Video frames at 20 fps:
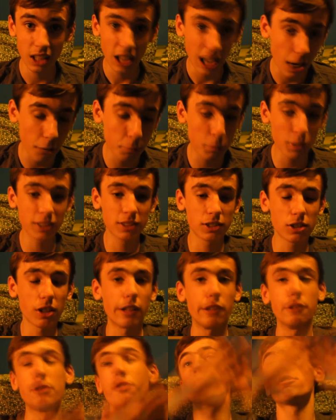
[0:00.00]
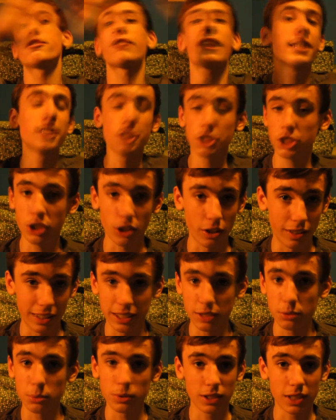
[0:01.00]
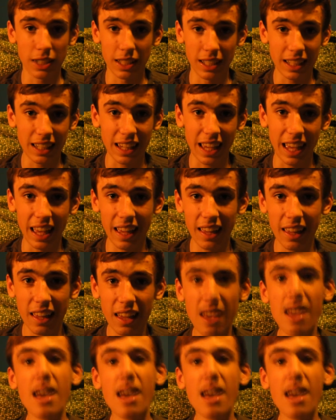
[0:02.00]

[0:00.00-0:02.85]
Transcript: How big this franchise was going to get.